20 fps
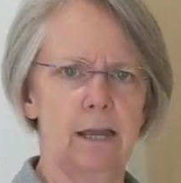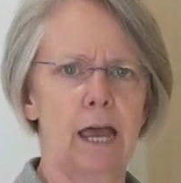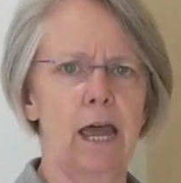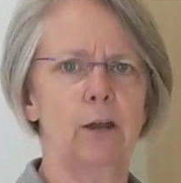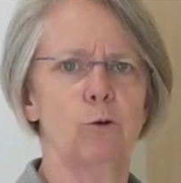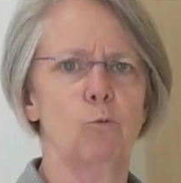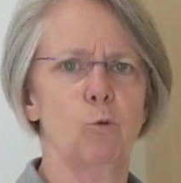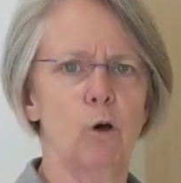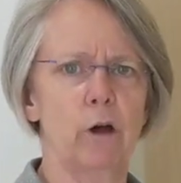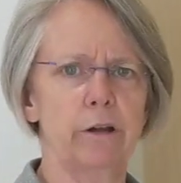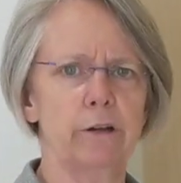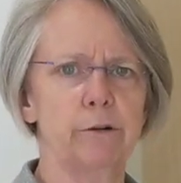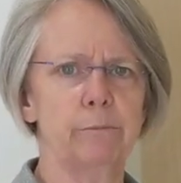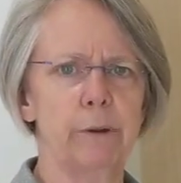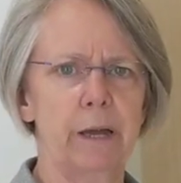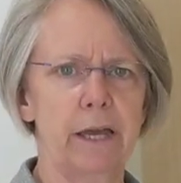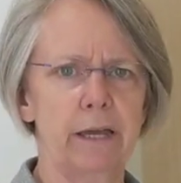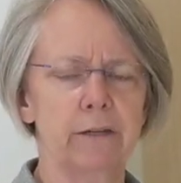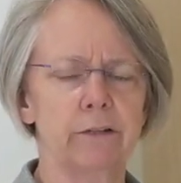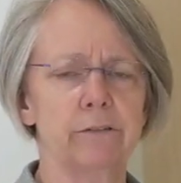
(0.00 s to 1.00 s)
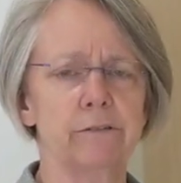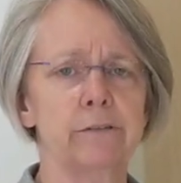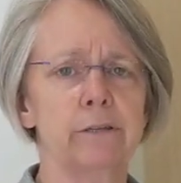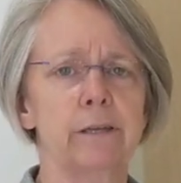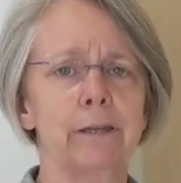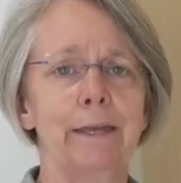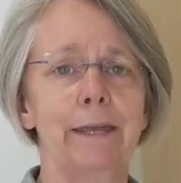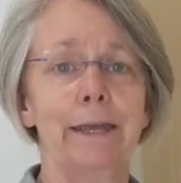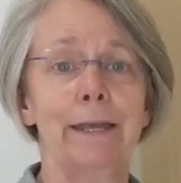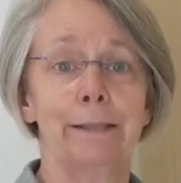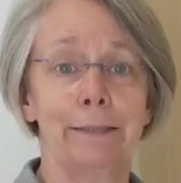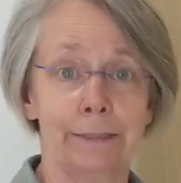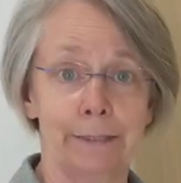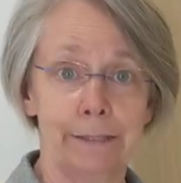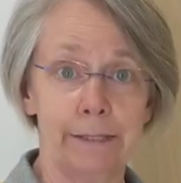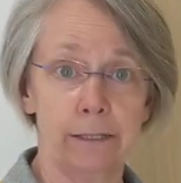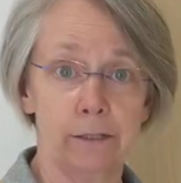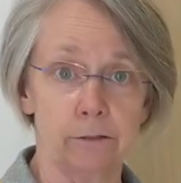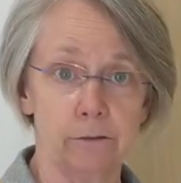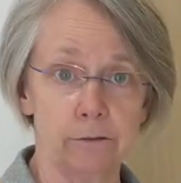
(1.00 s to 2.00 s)
on water bottles at
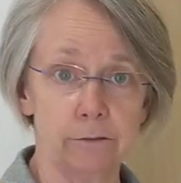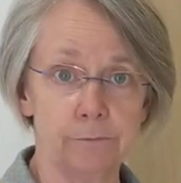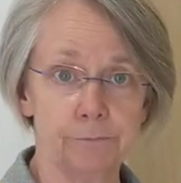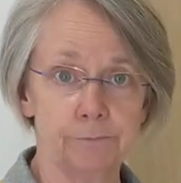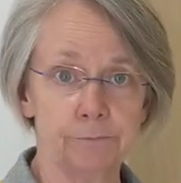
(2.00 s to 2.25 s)
Lidl.